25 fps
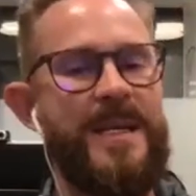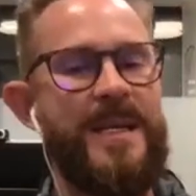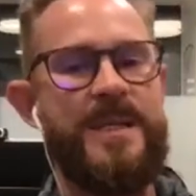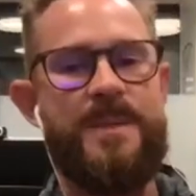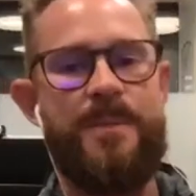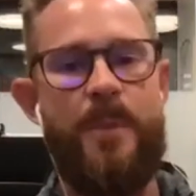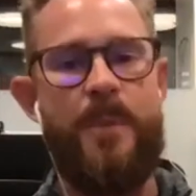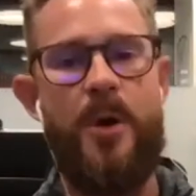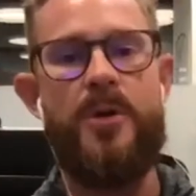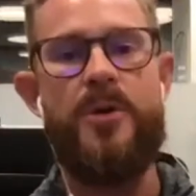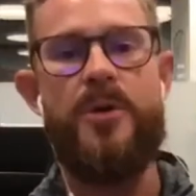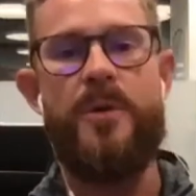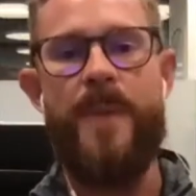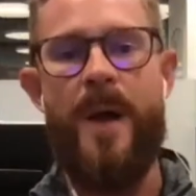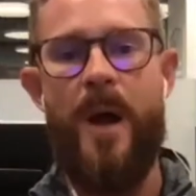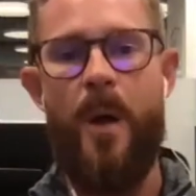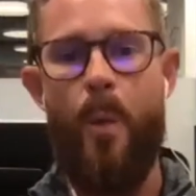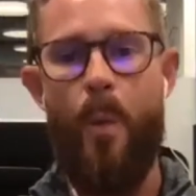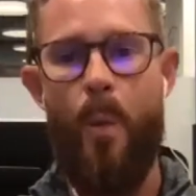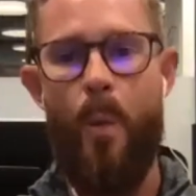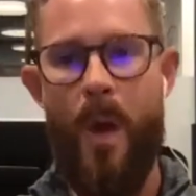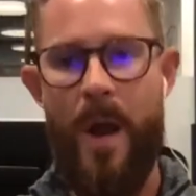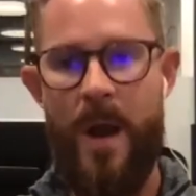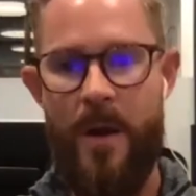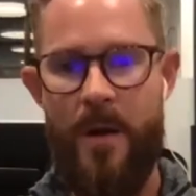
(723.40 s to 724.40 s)
smarter about
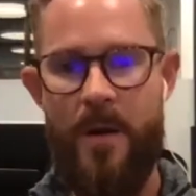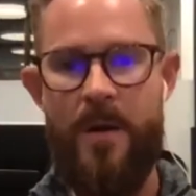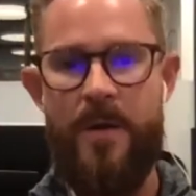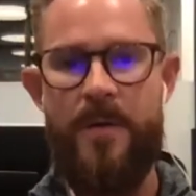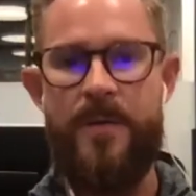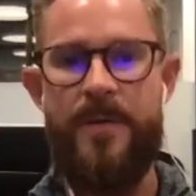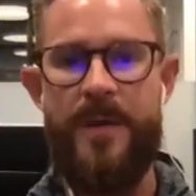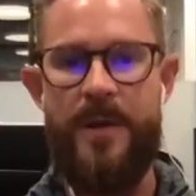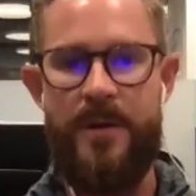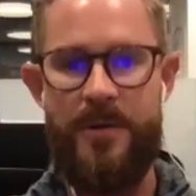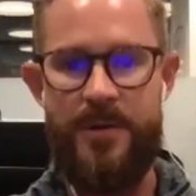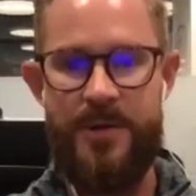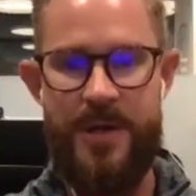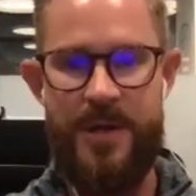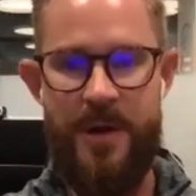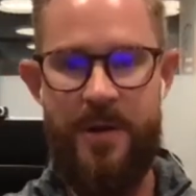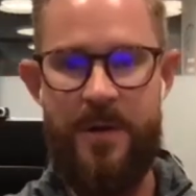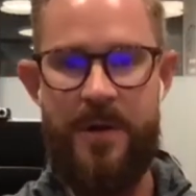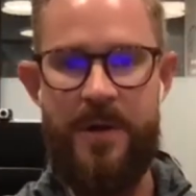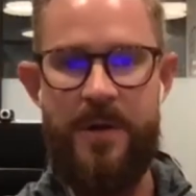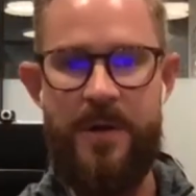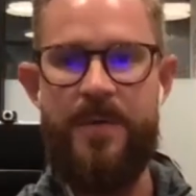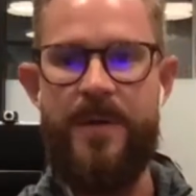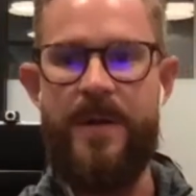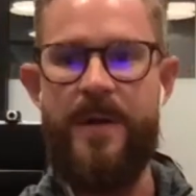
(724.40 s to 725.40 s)
where they're sharing
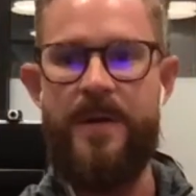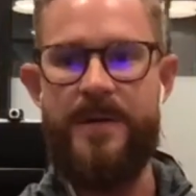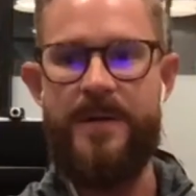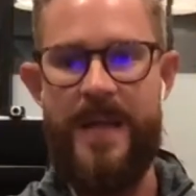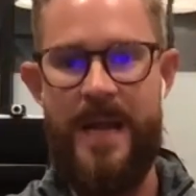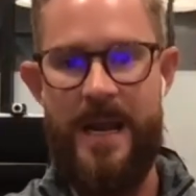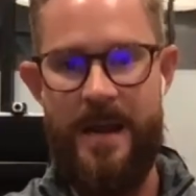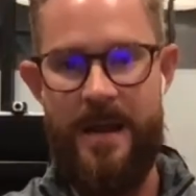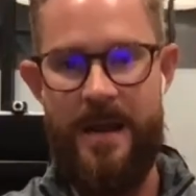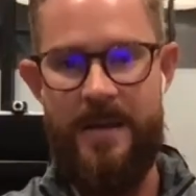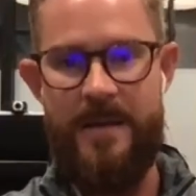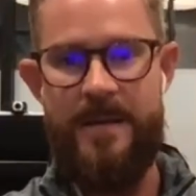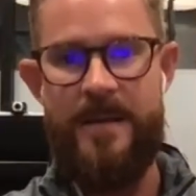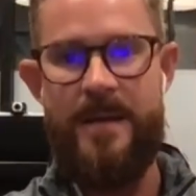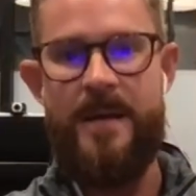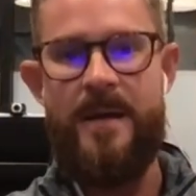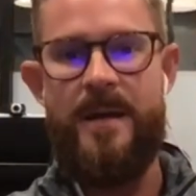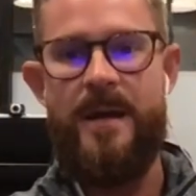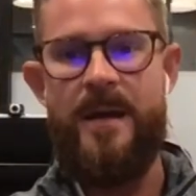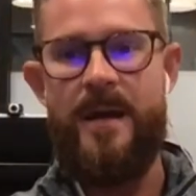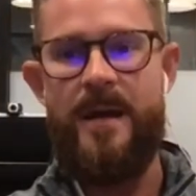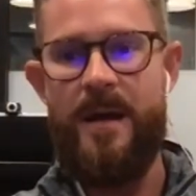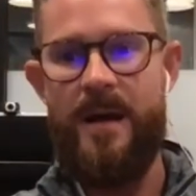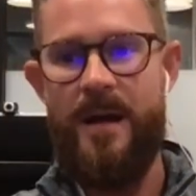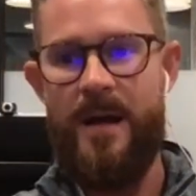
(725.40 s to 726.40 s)
their data.
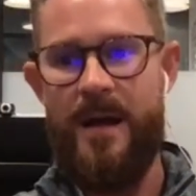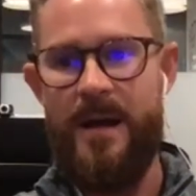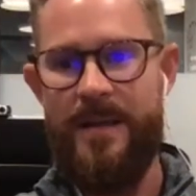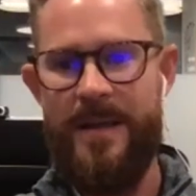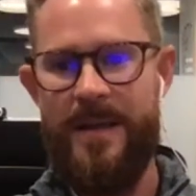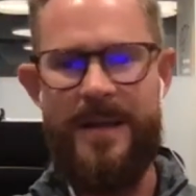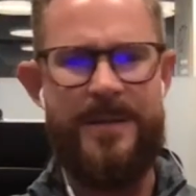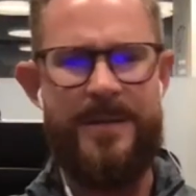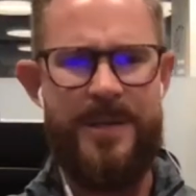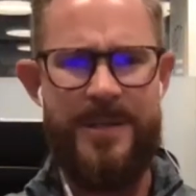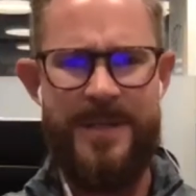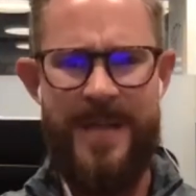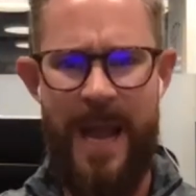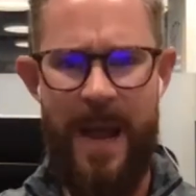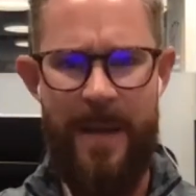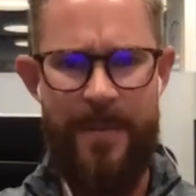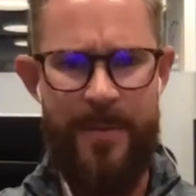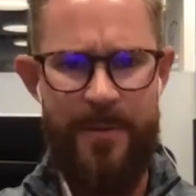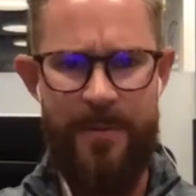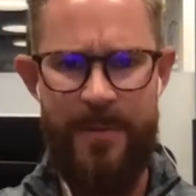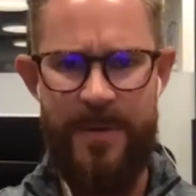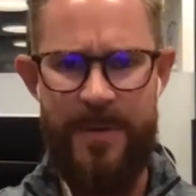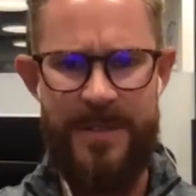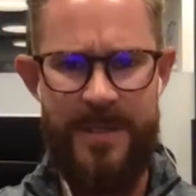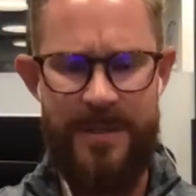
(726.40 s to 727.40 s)
And that just happened
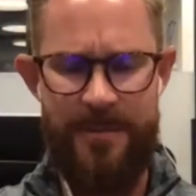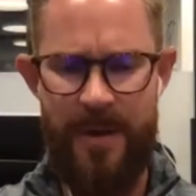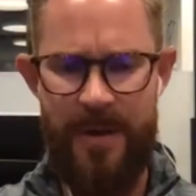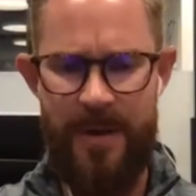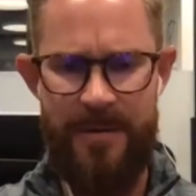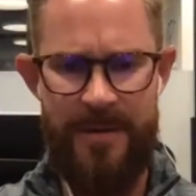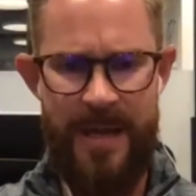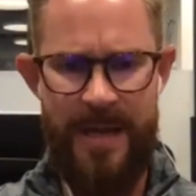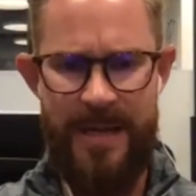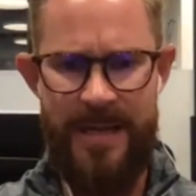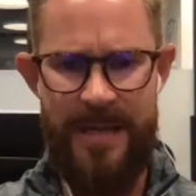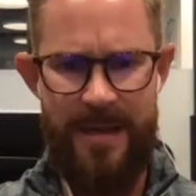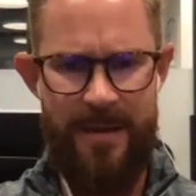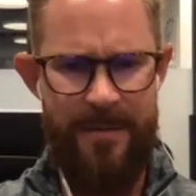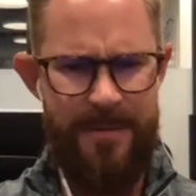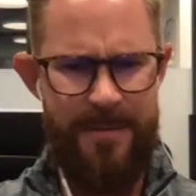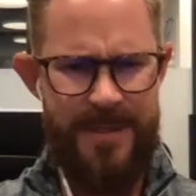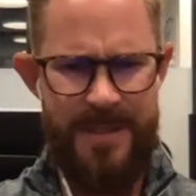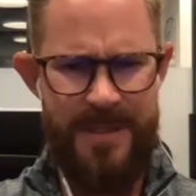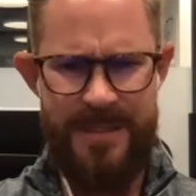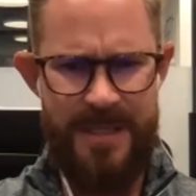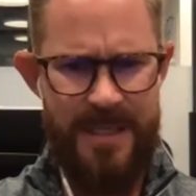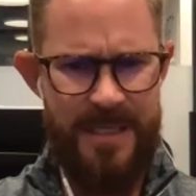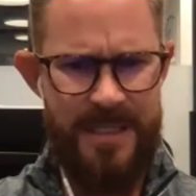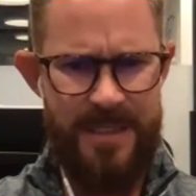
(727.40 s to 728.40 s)
recently, right? Nike. It was
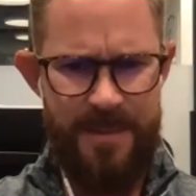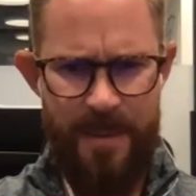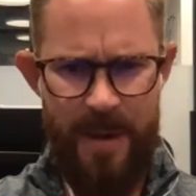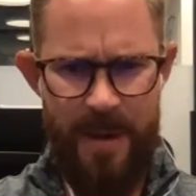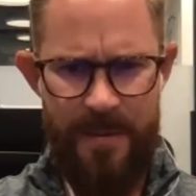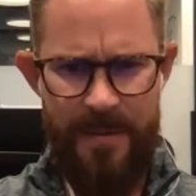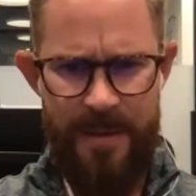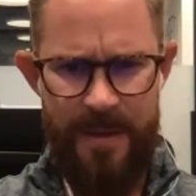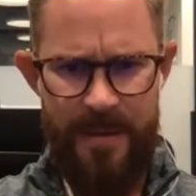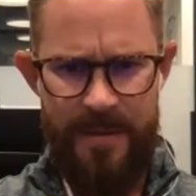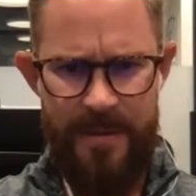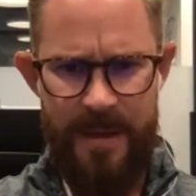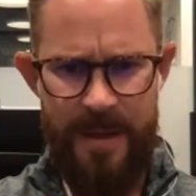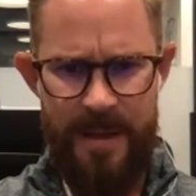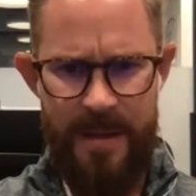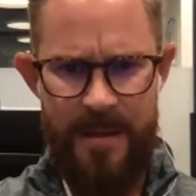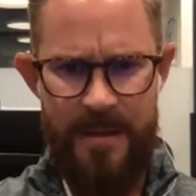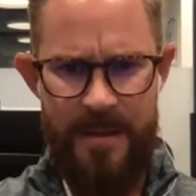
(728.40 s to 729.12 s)
this month, I think.